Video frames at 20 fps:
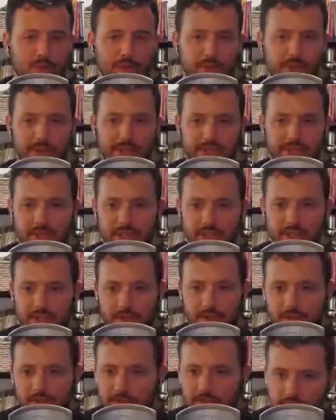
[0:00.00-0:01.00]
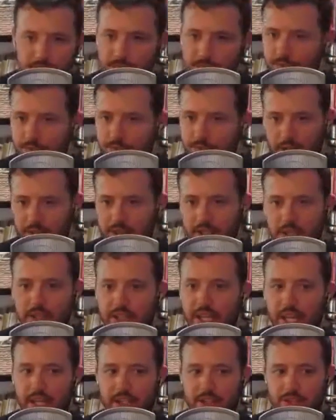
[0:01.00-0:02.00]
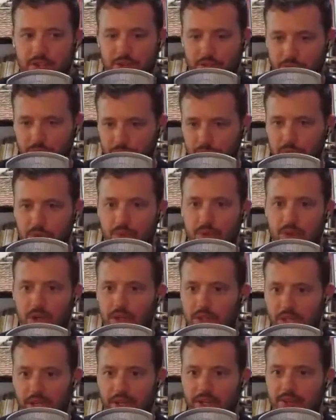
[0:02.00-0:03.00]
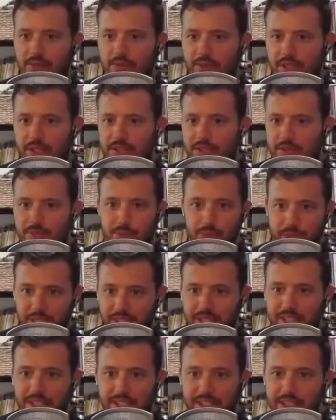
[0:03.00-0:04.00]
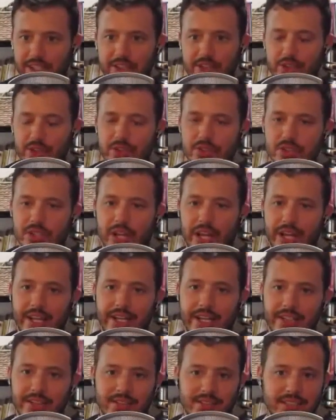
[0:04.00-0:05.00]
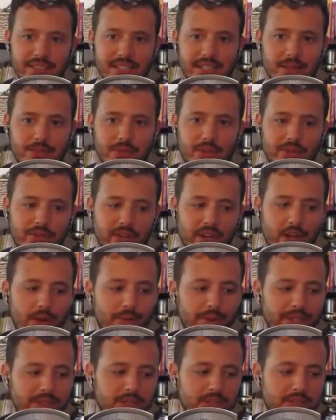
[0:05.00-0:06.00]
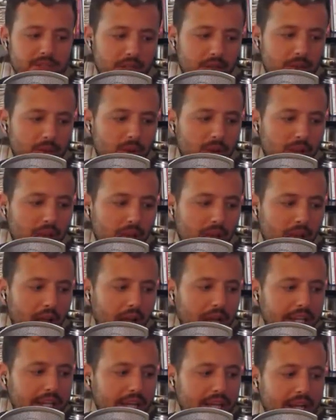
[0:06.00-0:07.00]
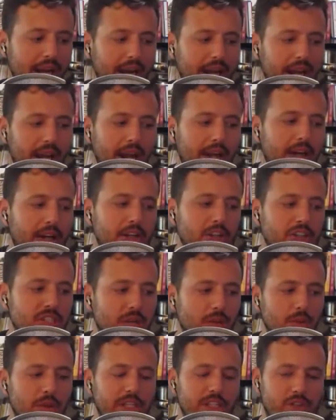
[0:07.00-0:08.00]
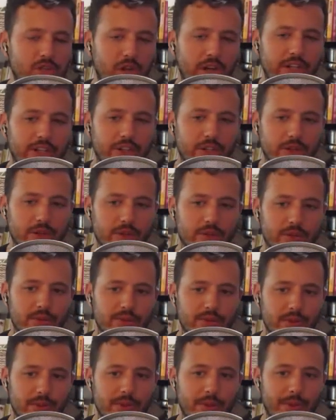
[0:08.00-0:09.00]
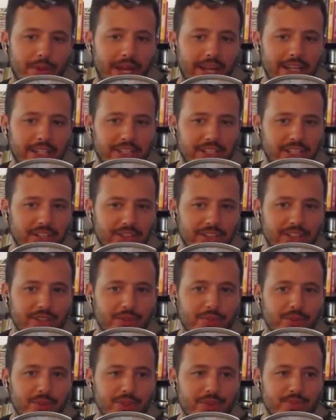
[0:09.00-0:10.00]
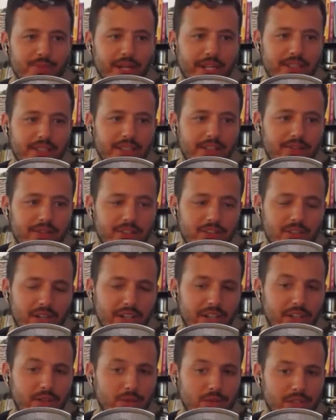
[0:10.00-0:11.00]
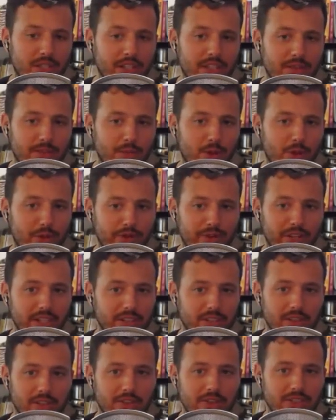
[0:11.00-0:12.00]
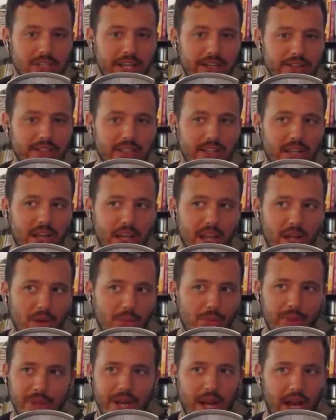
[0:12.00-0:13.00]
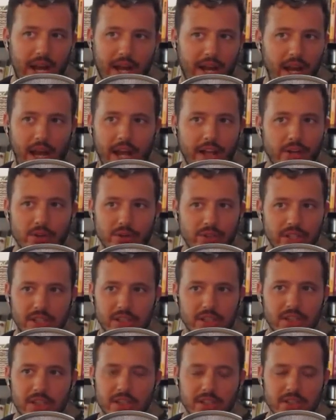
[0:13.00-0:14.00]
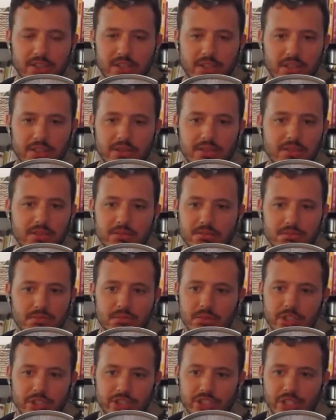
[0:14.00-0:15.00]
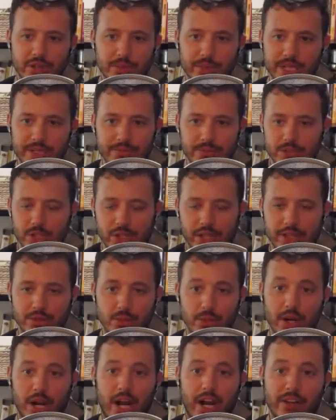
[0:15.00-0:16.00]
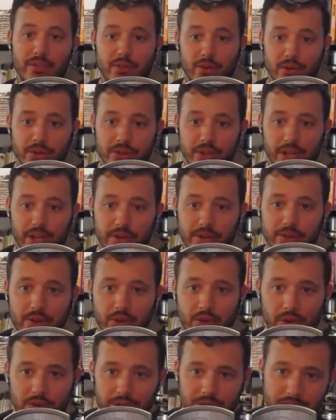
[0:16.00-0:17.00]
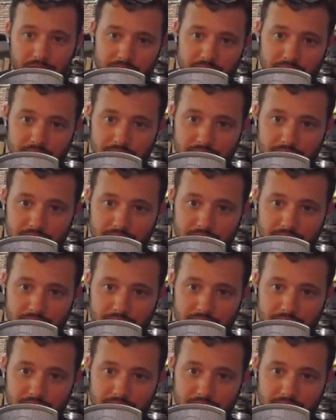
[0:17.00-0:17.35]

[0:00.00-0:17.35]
Messi from a young age through a lot of his peak years and has seen him develop. And so, again, I understand what he's trying to do from a managerial perspective and trying to use it as a motivational tactic, but I don't think that this is legitimate. So that's where I fall down on this.